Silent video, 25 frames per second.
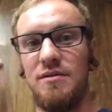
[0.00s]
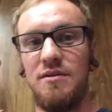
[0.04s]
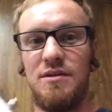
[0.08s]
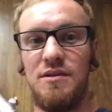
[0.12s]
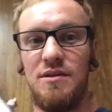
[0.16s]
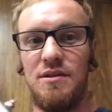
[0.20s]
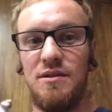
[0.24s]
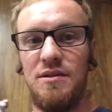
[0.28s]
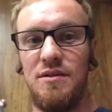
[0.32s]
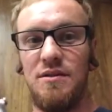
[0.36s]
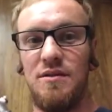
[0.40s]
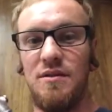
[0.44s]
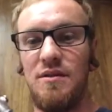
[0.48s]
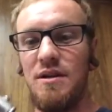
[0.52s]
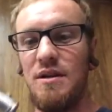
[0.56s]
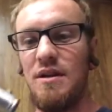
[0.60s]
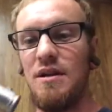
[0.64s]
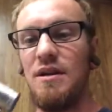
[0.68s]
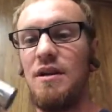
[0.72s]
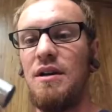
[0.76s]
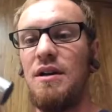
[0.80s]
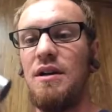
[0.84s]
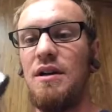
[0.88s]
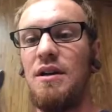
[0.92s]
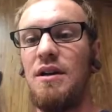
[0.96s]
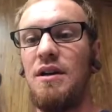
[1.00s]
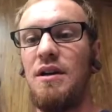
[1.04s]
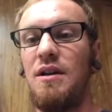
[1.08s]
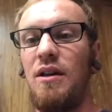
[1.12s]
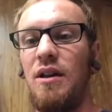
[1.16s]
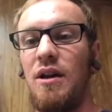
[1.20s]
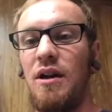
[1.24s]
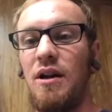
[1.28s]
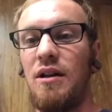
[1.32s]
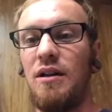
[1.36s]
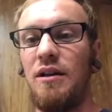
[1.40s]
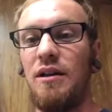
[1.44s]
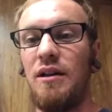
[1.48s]
So
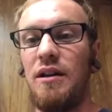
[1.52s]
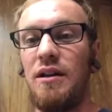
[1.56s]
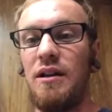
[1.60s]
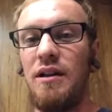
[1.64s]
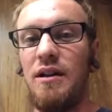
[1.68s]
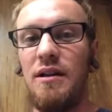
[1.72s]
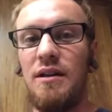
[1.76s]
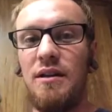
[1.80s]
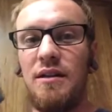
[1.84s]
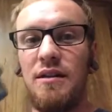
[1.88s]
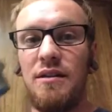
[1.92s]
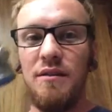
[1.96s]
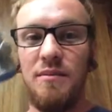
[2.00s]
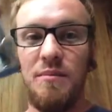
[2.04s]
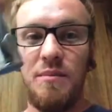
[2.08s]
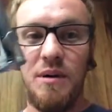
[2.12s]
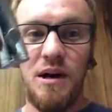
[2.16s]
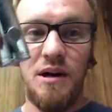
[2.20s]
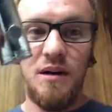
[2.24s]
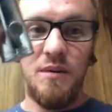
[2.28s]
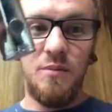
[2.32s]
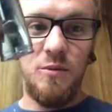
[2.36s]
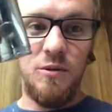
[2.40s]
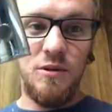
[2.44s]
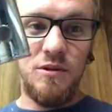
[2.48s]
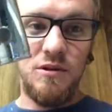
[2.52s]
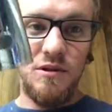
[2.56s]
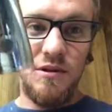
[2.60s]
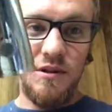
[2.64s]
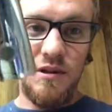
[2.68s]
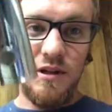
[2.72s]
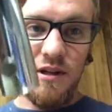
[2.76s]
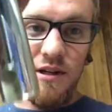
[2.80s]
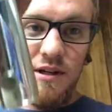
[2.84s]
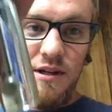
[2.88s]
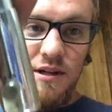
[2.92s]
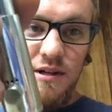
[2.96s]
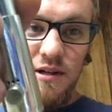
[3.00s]
luckily the bottom ones are
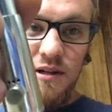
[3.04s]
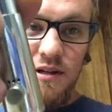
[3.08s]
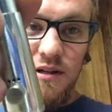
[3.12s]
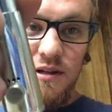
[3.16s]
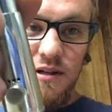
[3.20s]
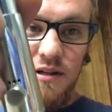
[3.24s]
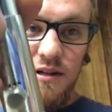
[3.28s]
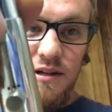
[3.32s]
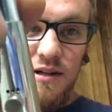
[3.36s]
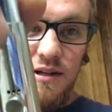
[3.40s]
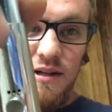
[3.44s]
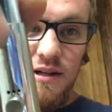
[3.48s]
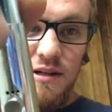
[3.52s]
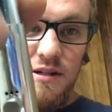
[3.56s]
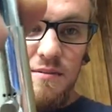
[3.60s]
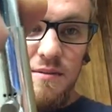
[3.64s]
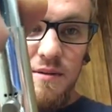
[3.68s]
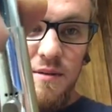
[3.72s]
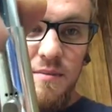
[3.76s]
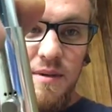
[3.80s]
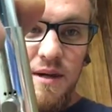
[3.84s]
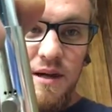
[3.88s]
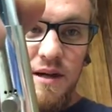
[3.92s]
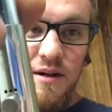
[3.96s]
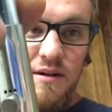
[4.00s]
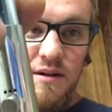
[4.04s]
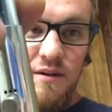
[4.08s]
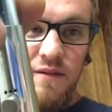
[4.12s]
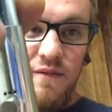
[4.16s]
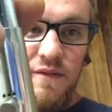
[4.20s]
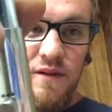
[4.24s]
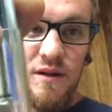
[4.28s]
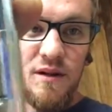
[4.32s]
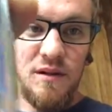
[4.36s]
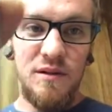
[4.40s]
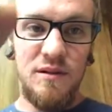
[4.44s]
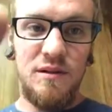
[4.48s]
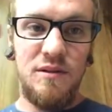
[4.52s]
there in case my battery
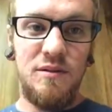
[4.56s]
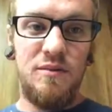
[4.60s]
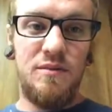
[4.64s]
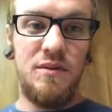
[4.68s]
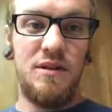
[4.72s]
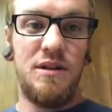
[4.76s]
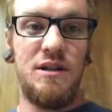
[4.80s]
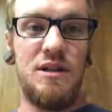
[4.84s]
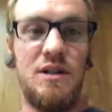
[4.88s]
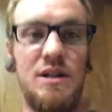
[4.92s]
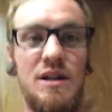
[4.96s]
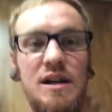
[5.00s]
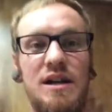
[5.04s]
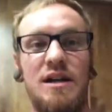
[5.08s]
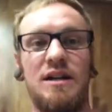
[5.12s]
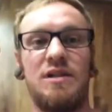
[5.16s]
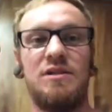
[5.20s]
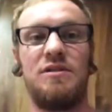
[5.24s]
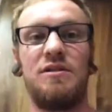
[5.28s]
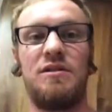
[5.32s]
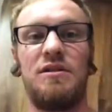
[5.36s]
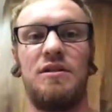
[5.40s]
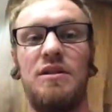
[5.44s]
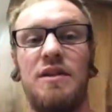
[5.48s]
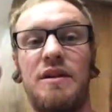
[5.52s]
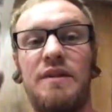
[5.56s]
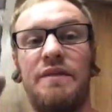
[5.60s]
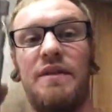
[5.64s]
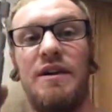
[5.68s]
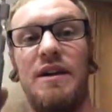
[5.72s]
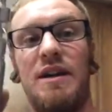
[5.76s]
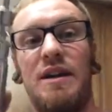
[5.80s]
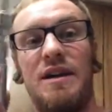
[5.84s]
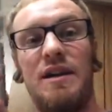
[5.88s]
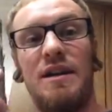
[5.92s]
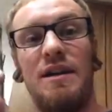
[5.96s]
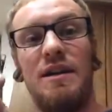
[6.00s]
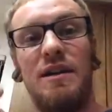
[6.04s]
vents, which actually I've
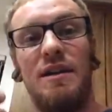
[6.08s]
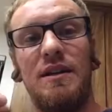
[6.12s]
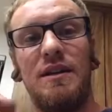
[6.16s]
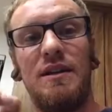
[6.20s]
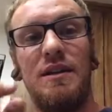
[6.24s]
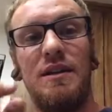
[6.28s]
had